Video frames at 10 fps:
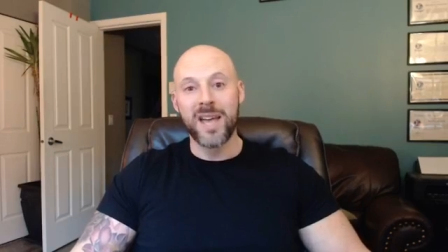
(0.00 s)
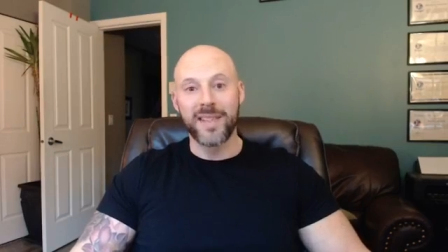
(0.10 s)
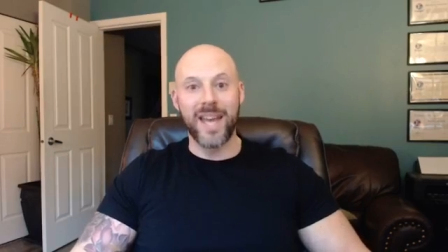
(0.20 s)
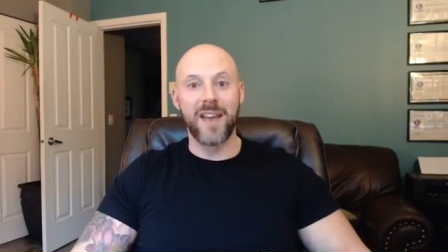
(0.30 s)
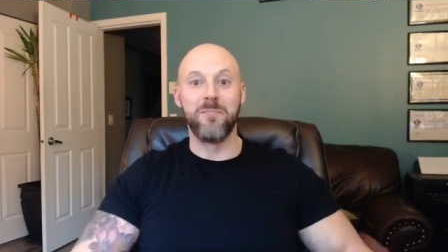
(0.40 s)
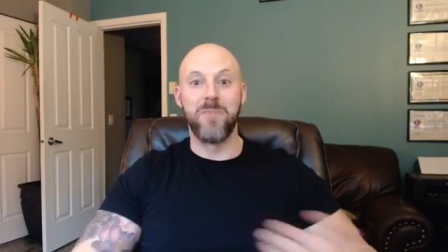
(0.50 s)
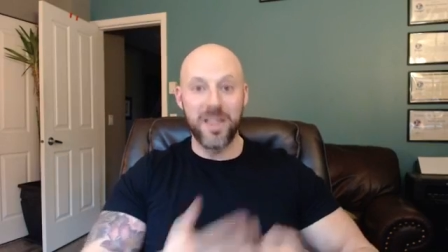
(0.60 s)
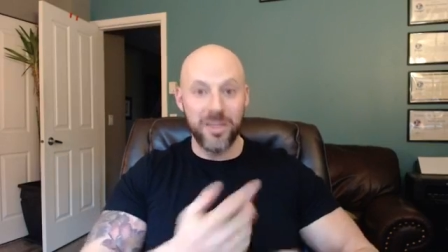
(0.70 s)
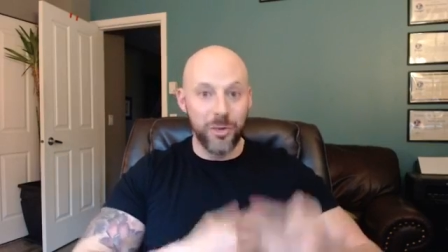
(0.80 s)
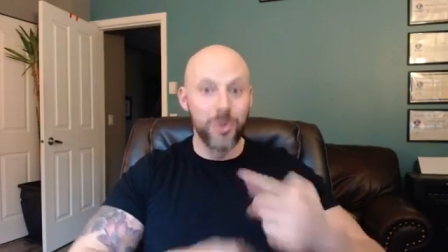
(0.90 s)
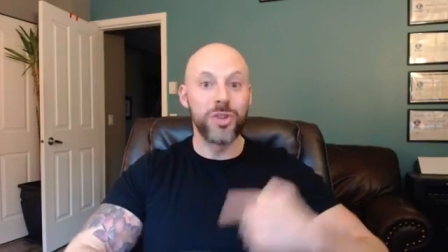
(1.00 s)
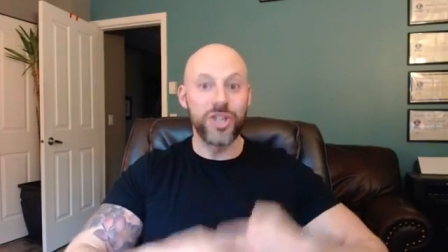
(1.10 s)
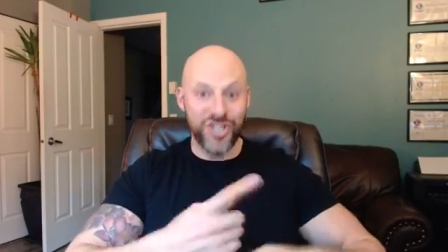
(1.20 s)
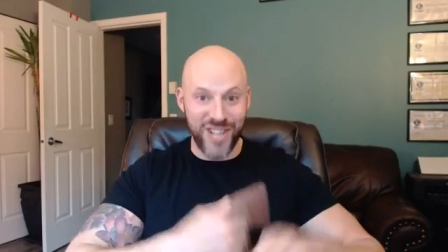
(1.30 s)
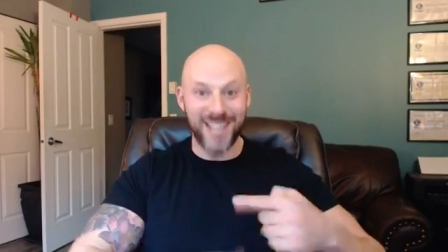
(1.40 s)
that have been through
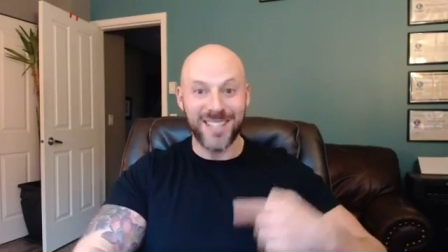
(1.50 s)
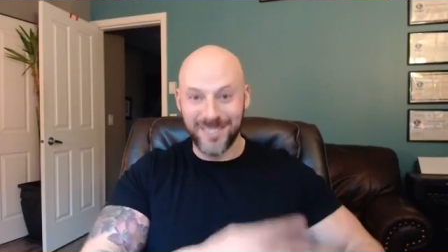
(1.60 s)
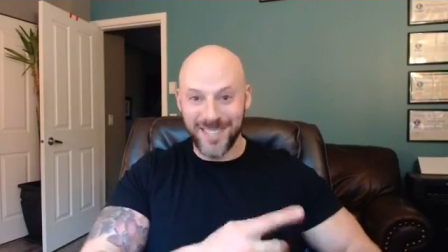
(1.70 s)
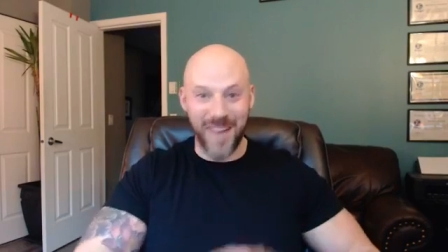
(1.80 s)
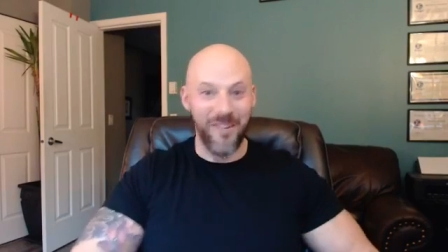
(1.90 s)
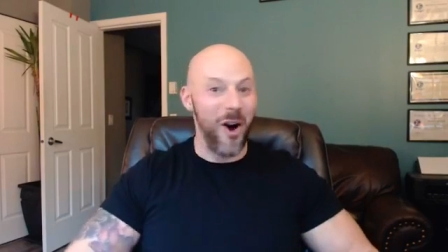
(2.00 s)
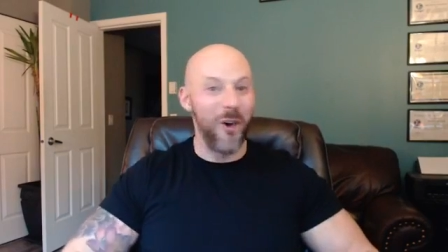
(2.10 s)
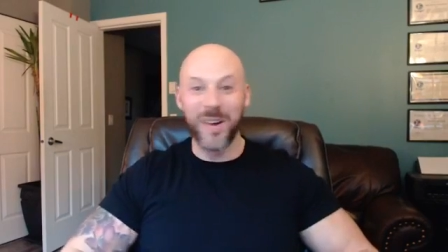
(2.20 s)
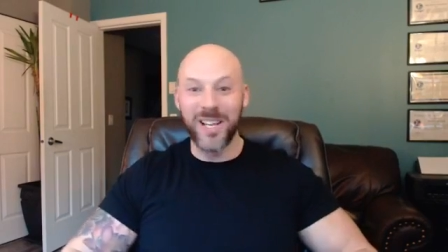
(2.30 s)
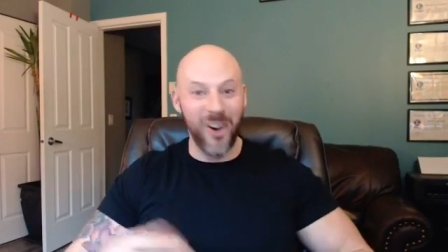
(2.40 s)
this shit, have already